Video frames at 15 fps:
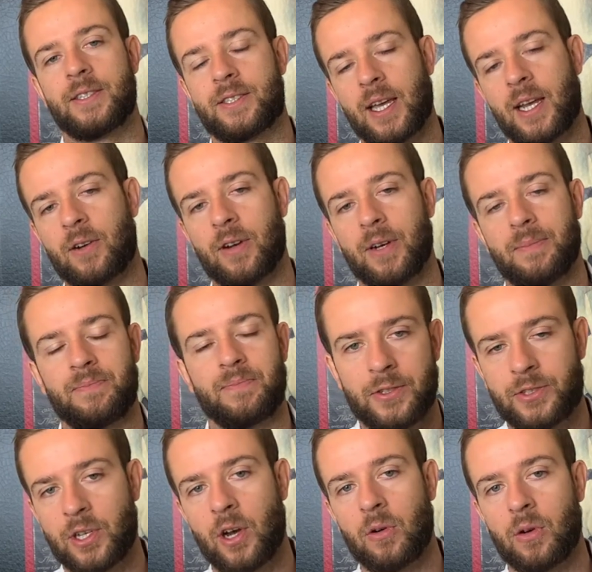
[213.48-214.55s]
etc. And
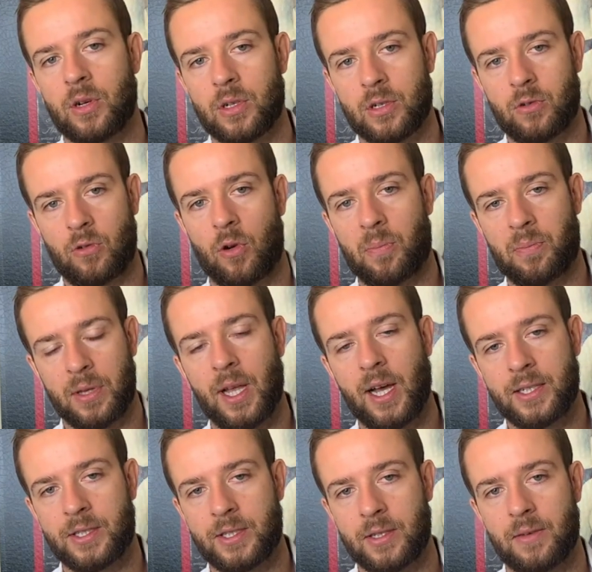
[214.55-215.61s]
so core
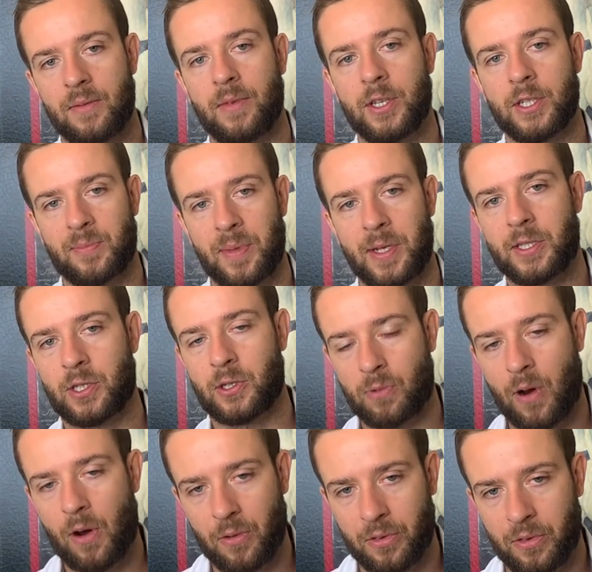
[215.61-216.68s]
plus, this means
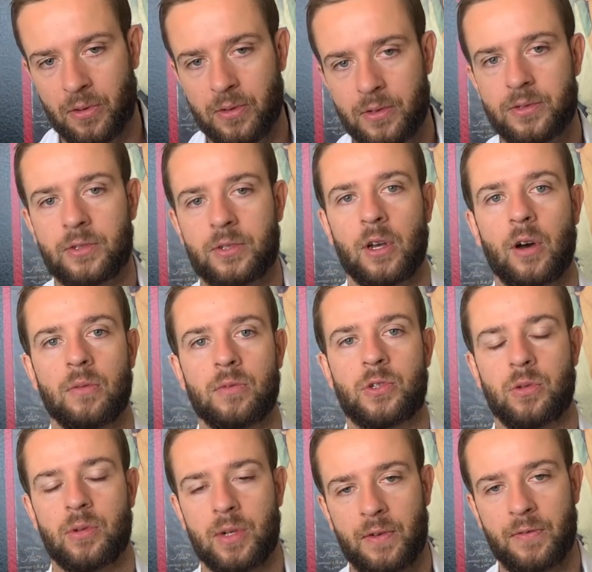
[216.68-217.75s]
growth. So
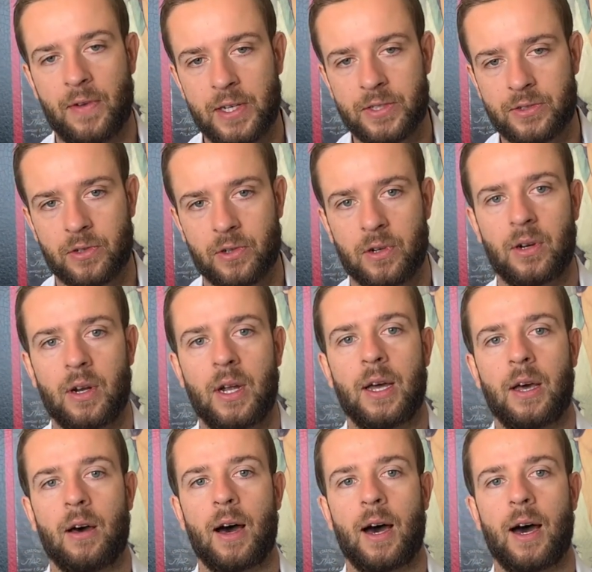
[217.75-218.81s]
to an investor,
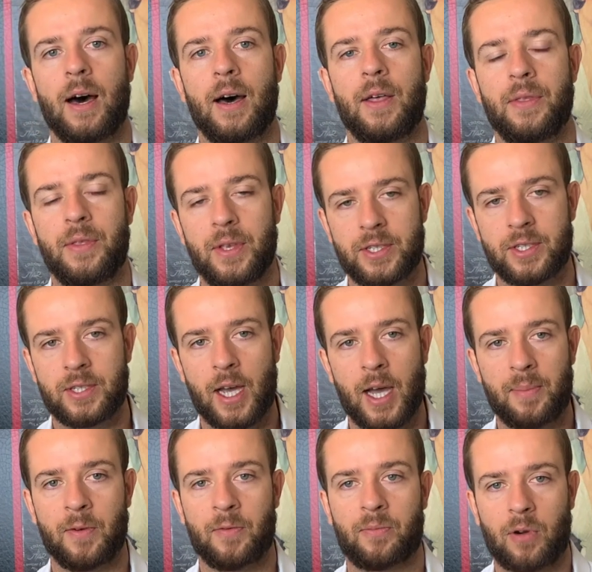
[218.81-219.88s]
this
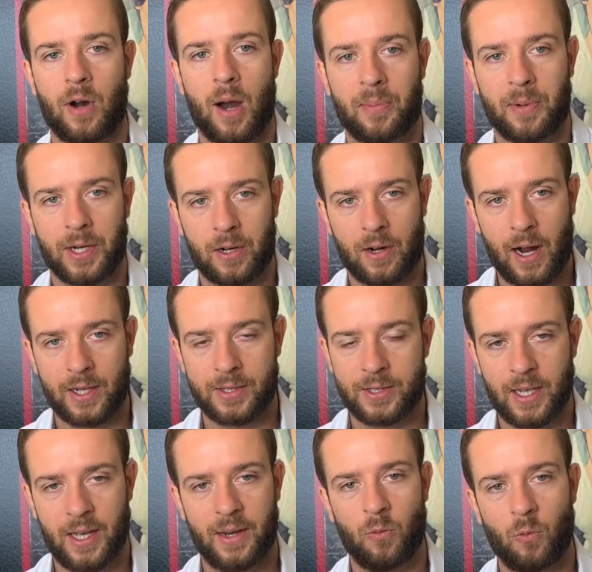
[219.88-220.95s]
type of property or
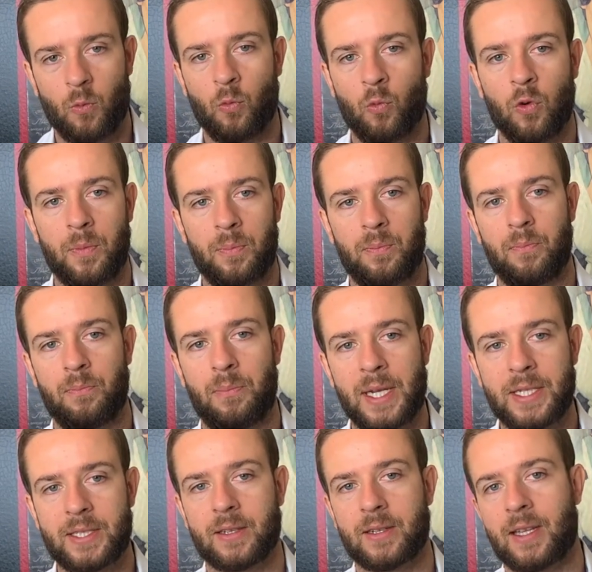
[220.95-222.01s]
asset would
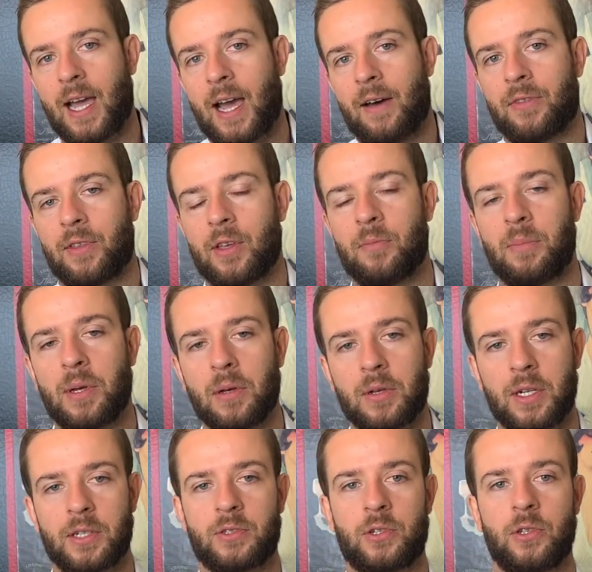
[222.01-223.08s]
basically have the
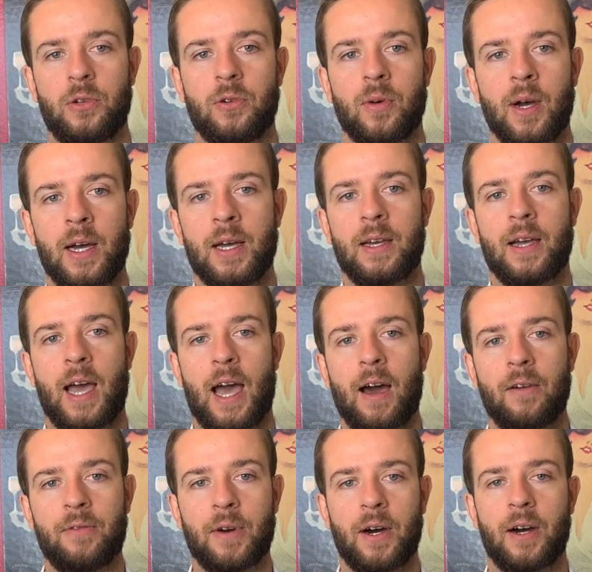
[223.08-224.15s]
ability to
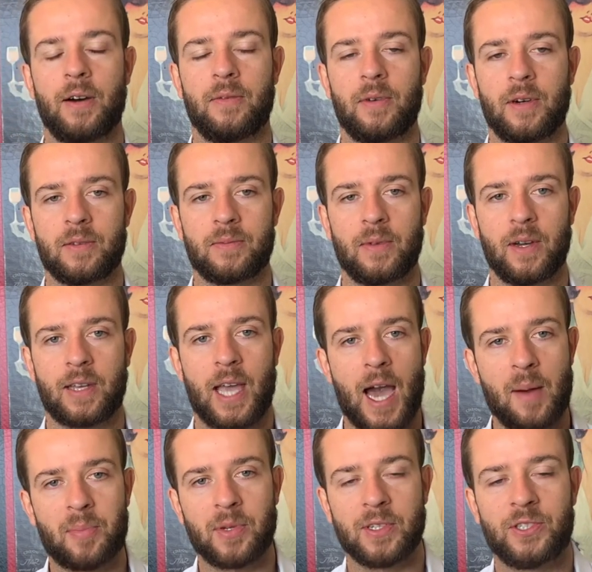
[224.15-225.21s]
have a
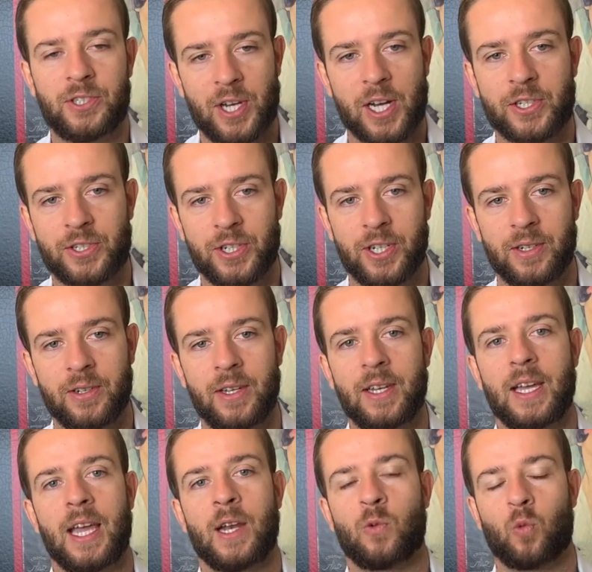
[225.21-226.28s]
capital injection
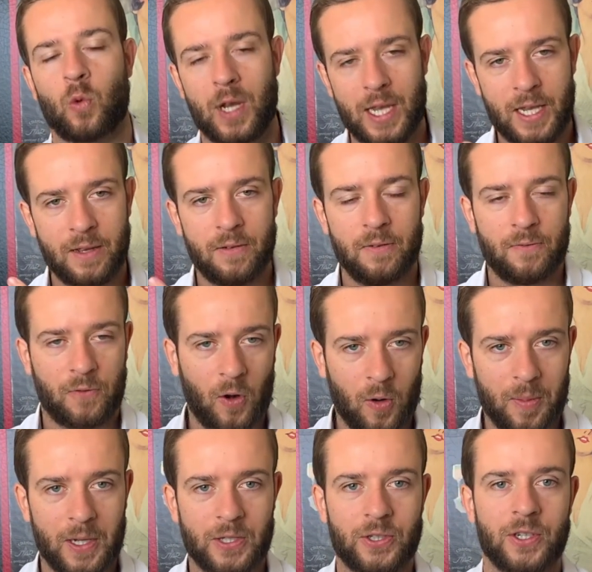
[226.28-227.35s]
and
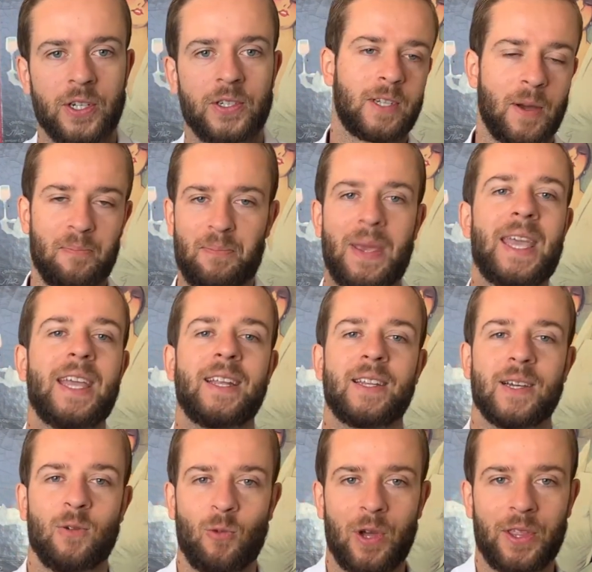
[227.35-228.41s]
refurbish,
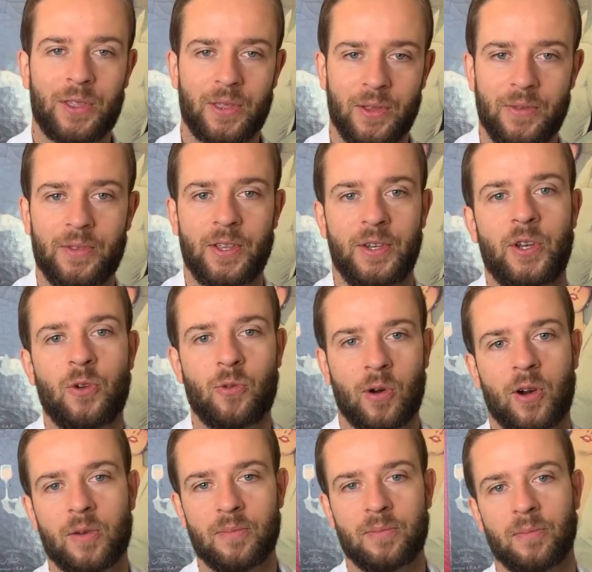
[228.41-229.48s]
compete with the
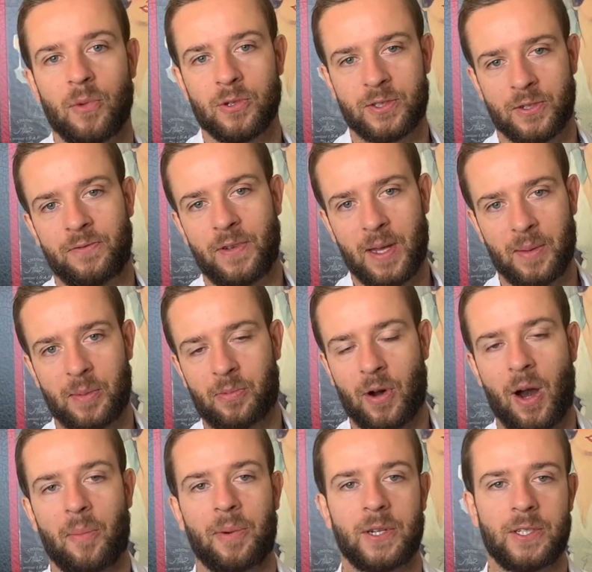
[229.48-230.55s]
newer multifamily
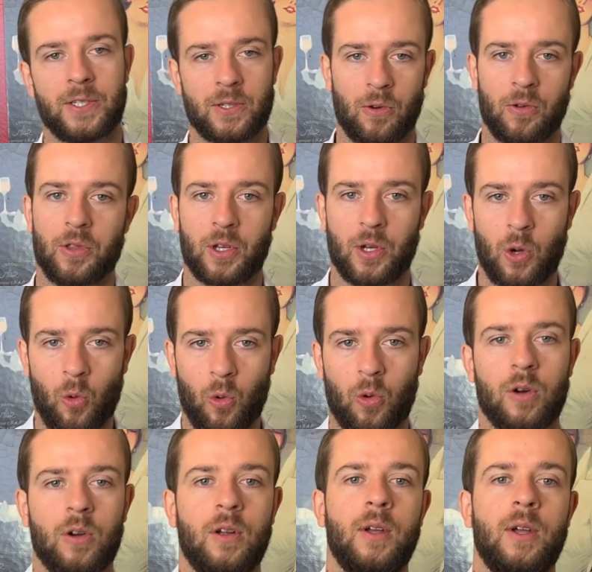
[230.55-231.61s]
properties or the
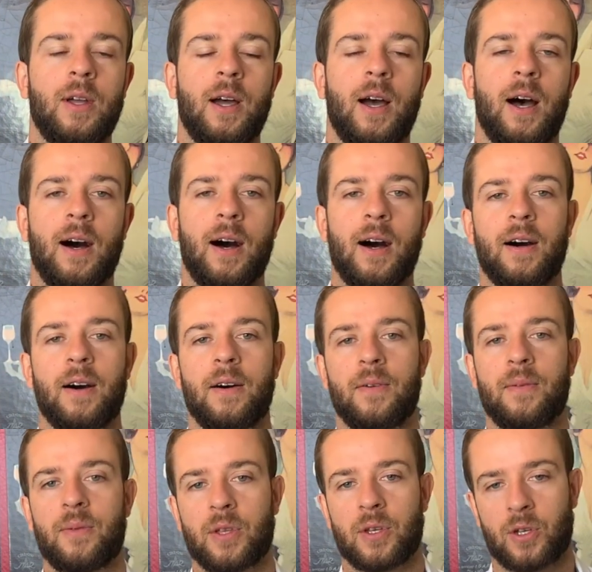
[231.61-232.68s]
core
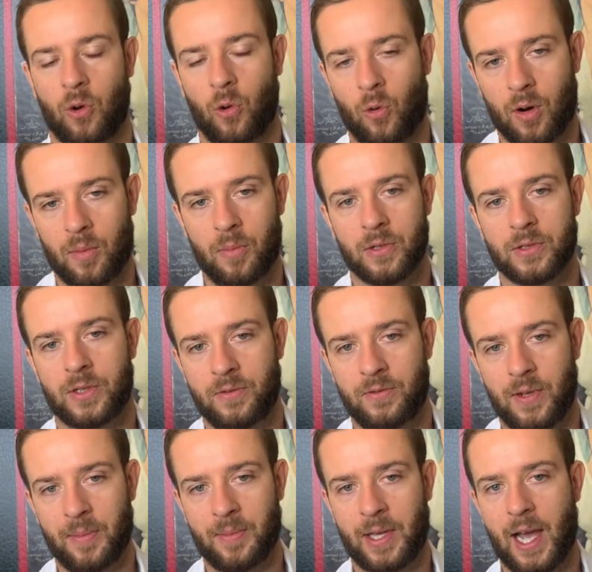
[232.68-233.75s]

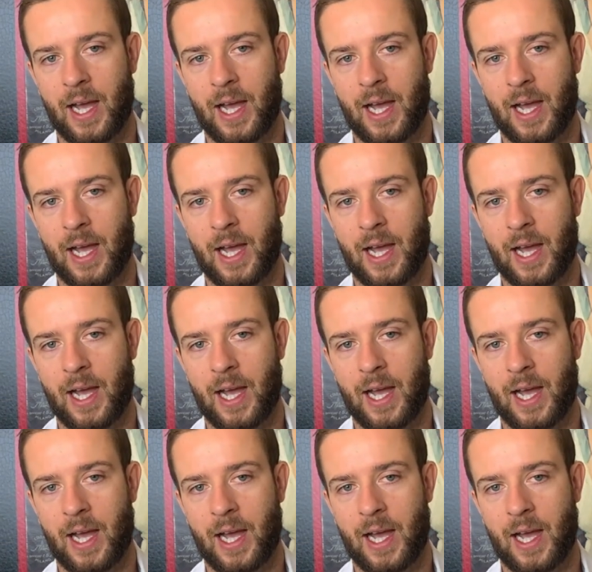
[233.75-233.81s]
multifamily